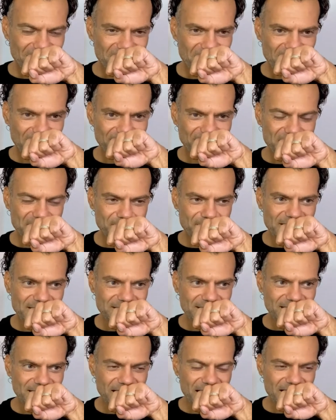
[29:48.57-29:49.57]
I've
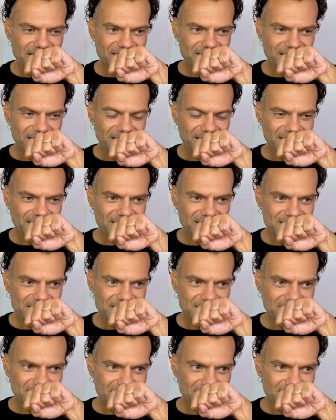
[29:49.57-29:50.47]
smelt aldehydes